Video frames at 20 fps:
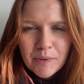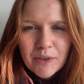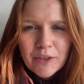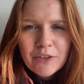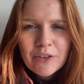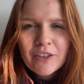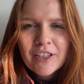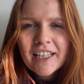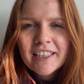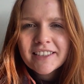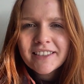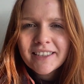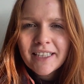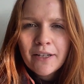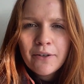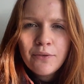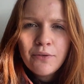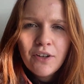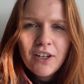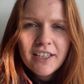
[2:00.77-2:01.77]
You can
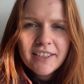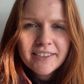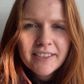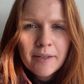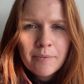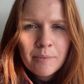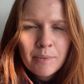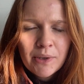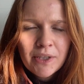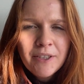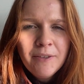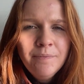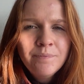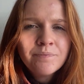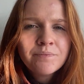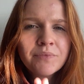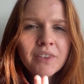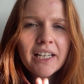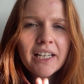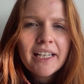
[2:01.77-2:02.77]
say, for example,
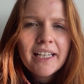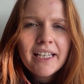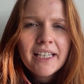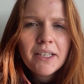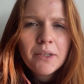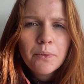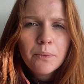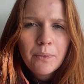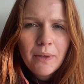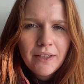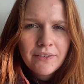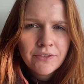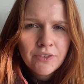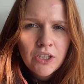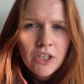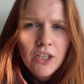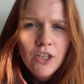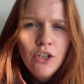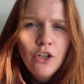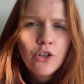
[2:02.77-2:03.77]
ik
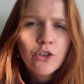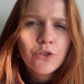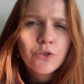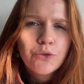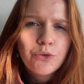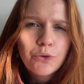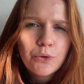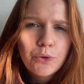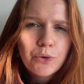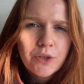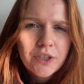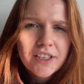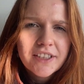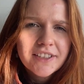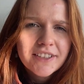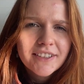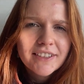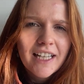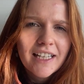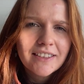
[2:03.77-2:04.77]
wandel door de
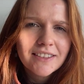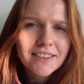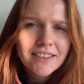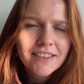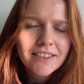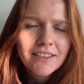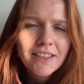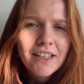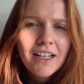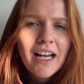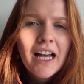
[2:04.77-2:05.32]
stad.